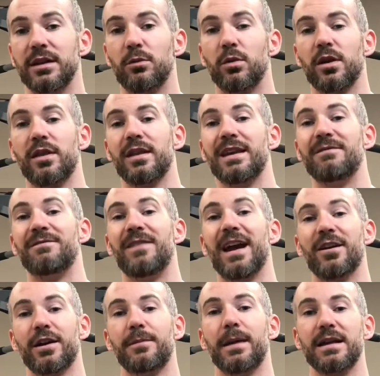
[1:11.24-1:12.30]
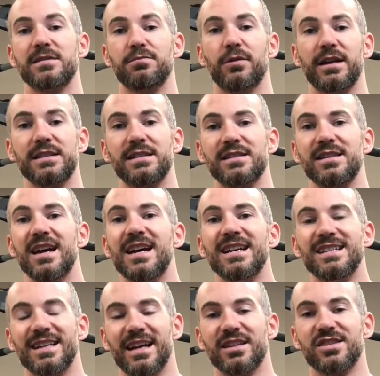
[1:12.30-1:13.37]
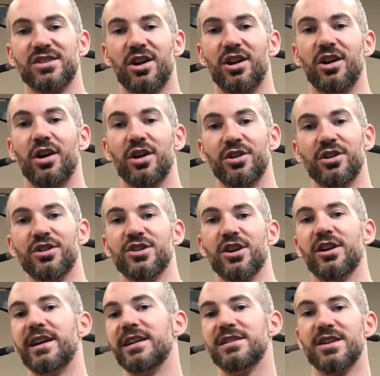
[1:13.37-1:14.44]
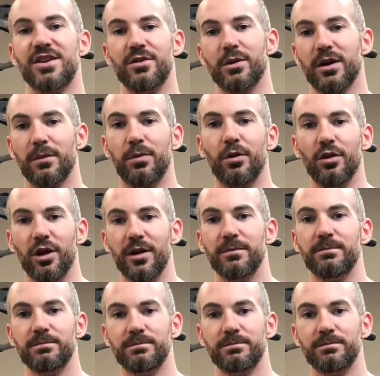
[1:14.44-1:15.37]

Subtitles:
one of the very best places to get started on your journey to doing a pull-up.